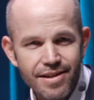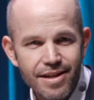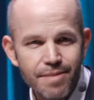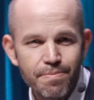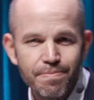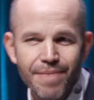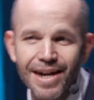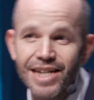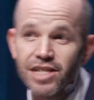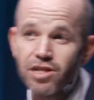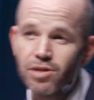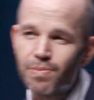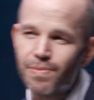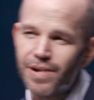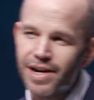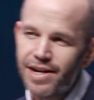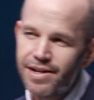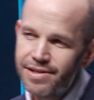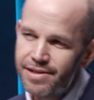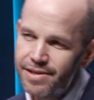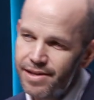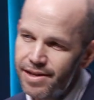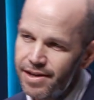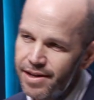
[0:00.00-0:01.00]
it
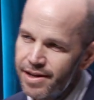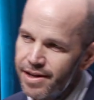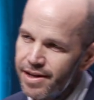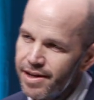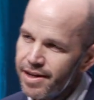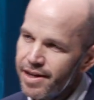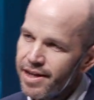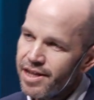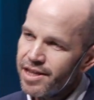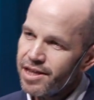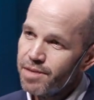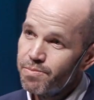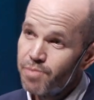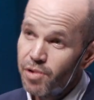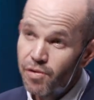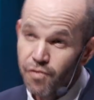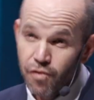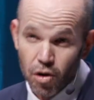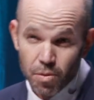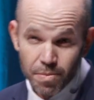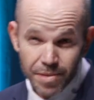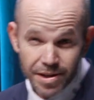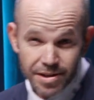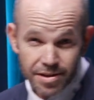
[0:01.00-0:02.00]
benchmarks the
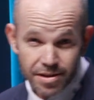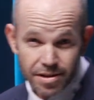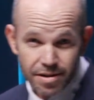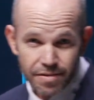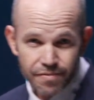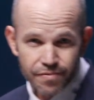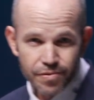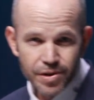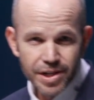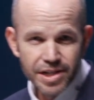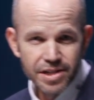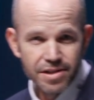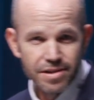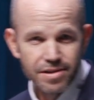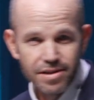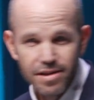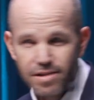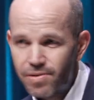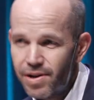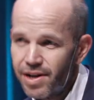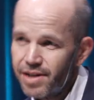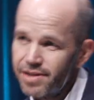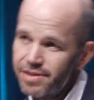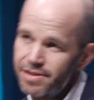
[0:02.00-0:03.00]
performance of regions
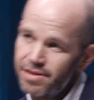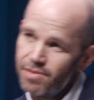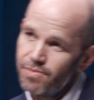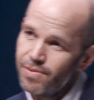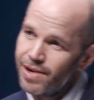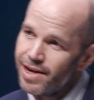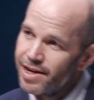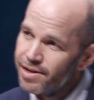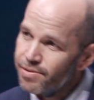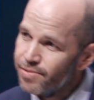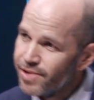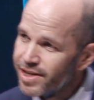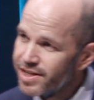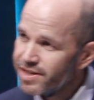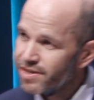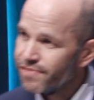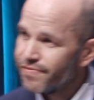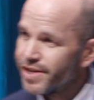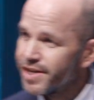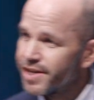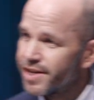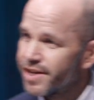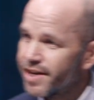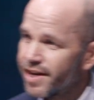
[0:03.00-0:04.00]
across a wide range of
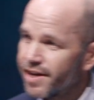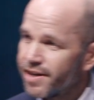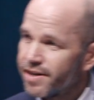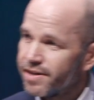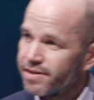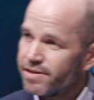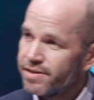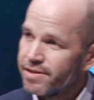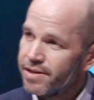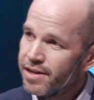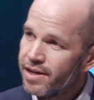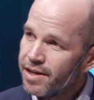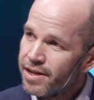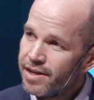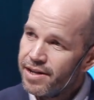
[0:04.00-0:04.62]
indicators,